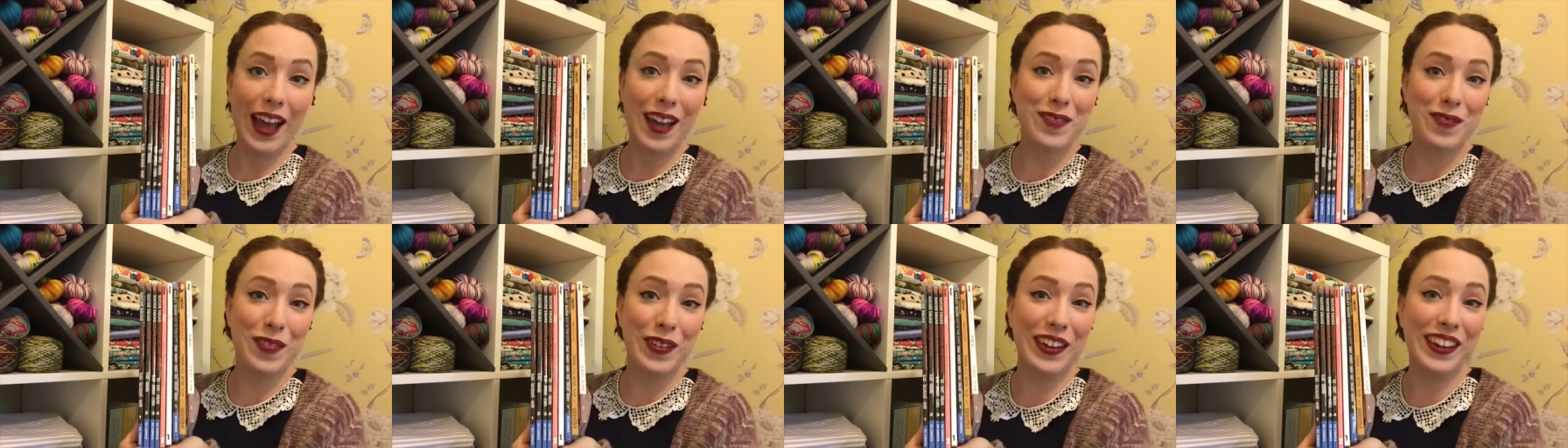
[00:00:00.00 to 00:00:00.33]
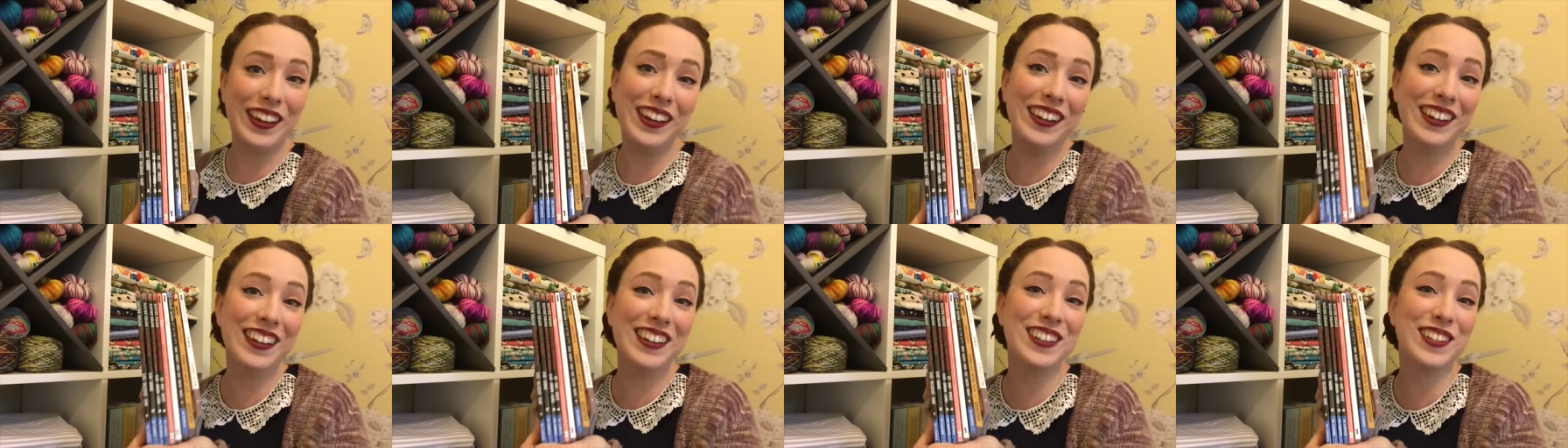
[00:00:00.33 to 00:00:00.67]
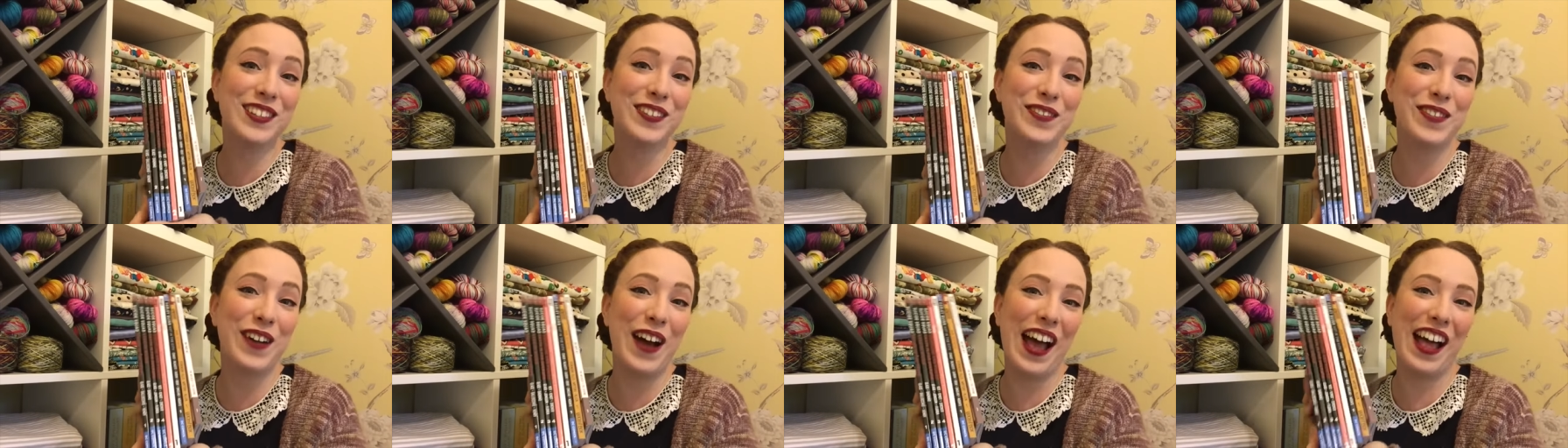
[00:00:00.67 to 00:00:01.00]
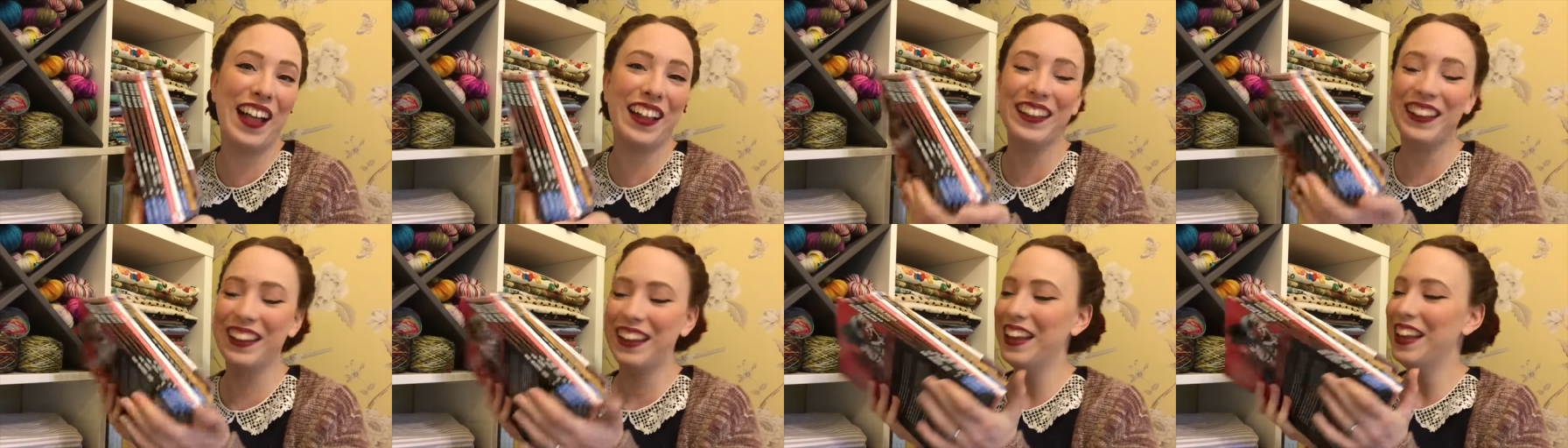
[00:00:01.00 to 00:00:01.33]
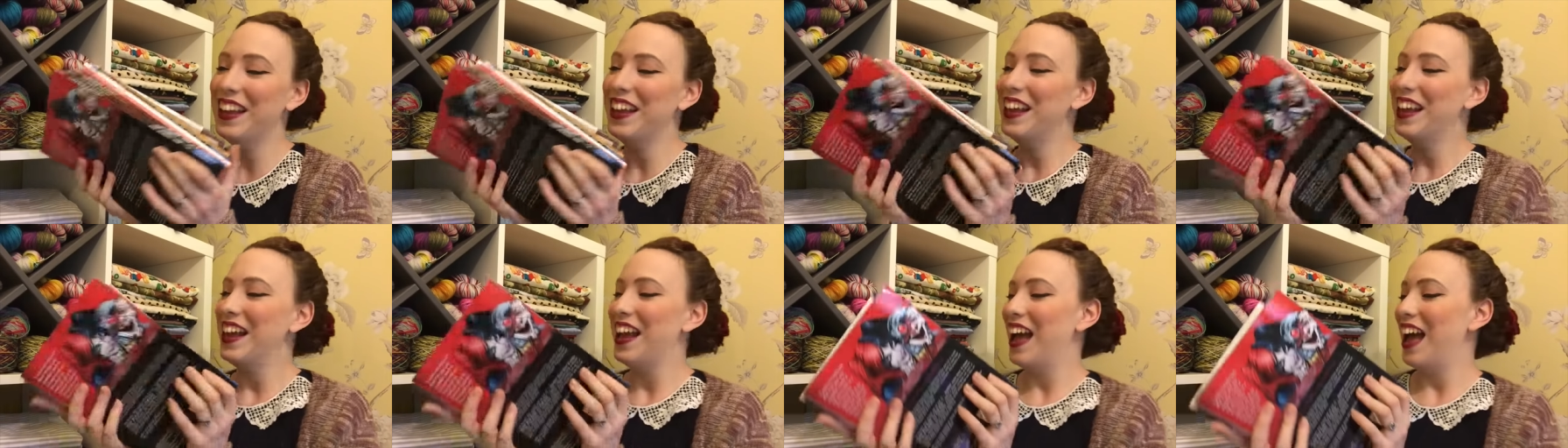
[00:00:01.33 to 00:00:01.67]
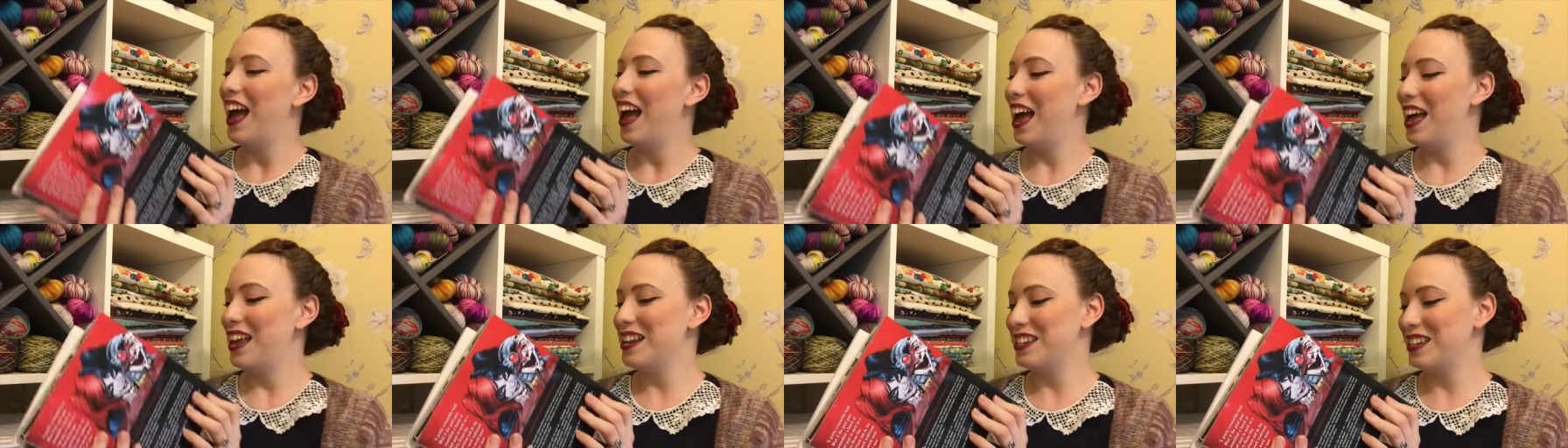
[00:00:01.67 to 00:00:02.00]
heavy as well.
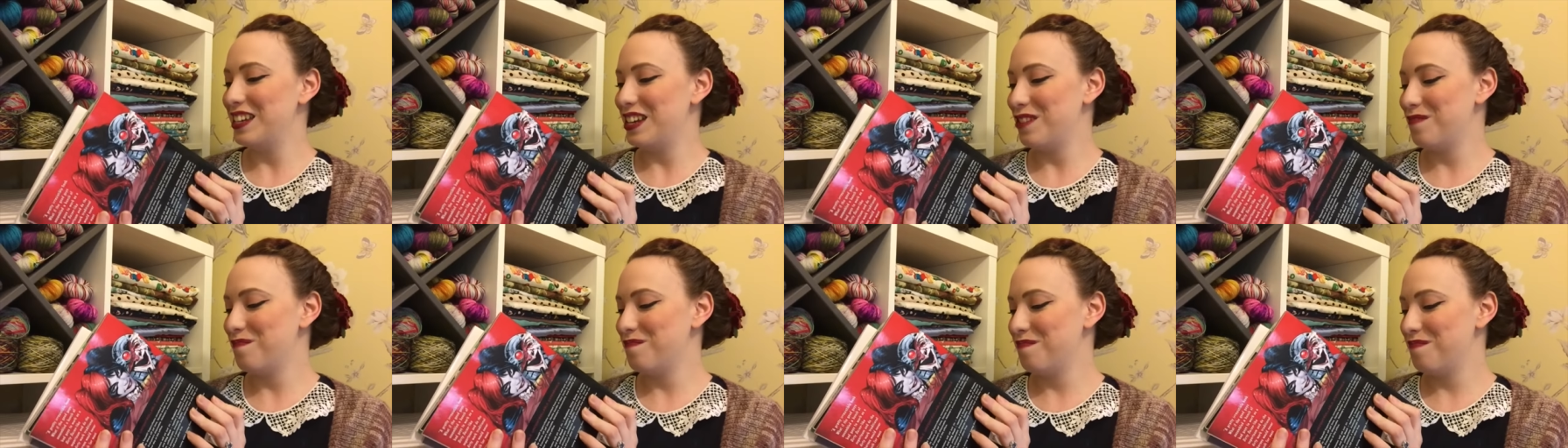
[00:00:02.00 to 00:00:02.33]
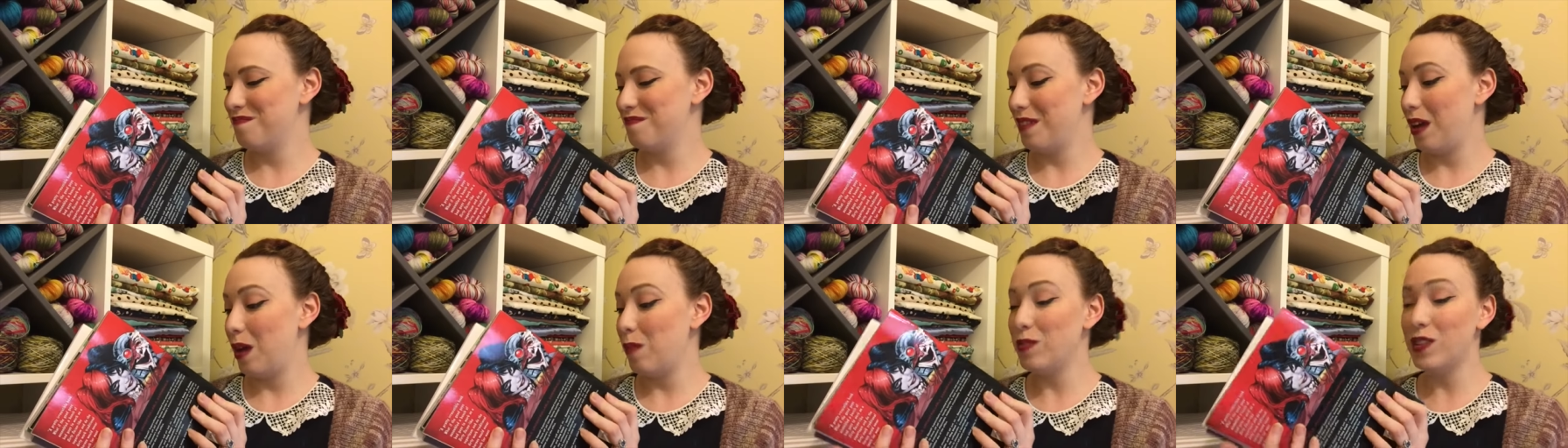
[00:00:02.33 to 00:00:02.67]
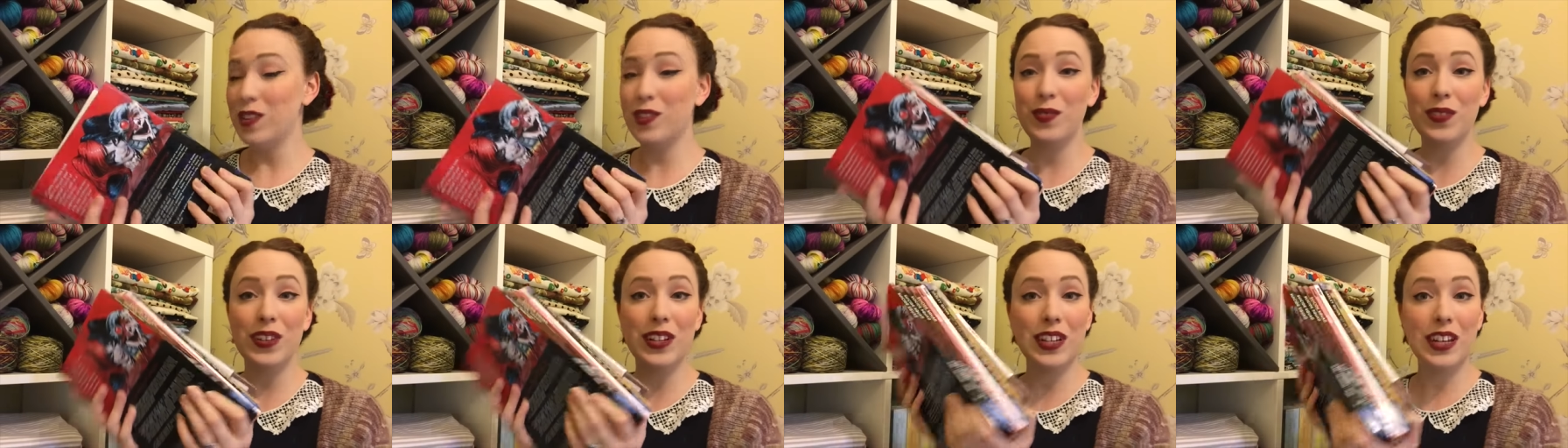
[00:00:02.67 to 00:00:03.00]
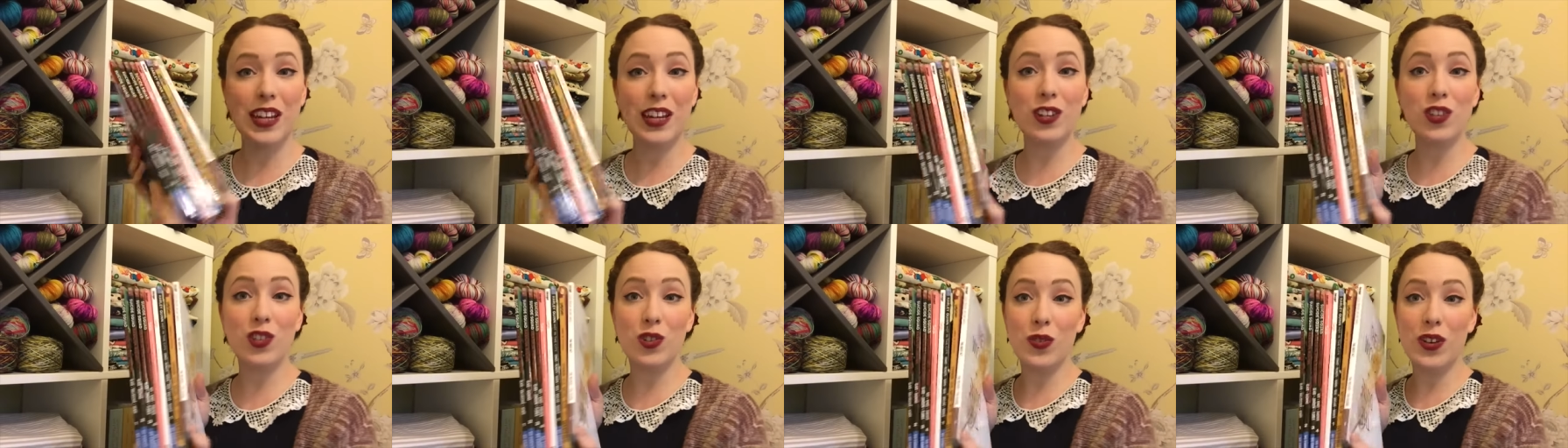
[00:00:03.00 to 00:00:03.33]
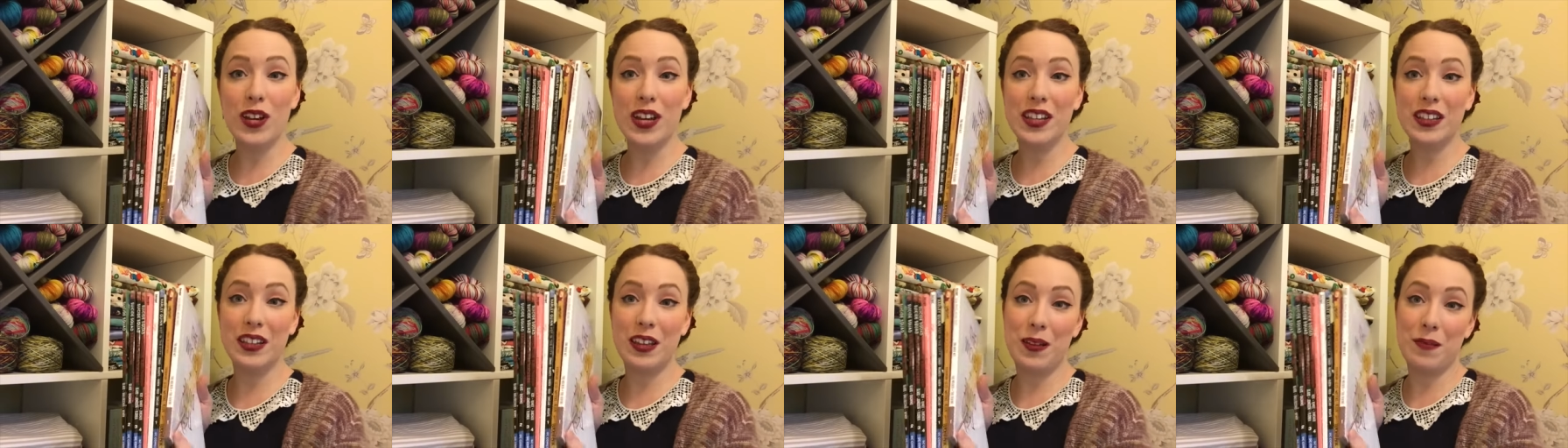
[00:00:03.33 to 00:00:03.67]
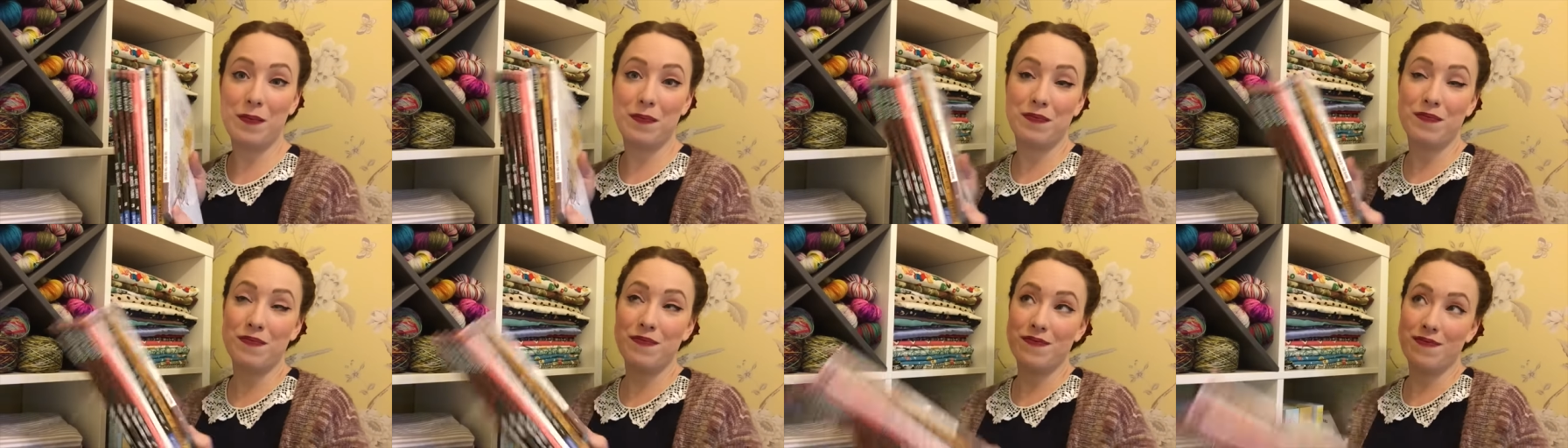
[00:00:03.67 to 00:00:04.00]
And um, I'm just really enjoying
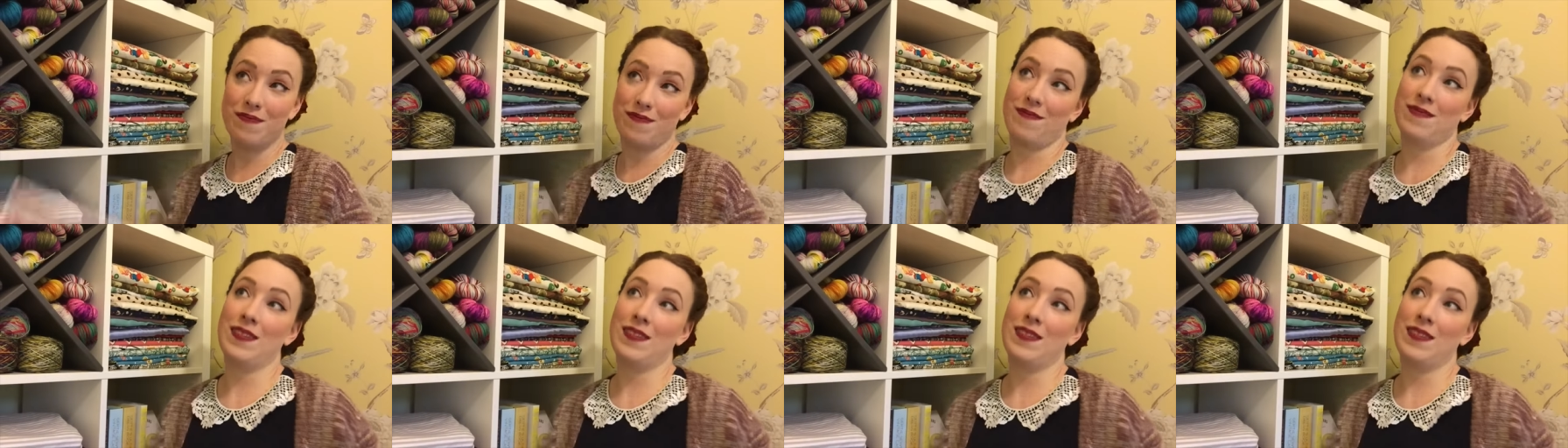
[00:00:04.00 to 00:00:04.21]
them.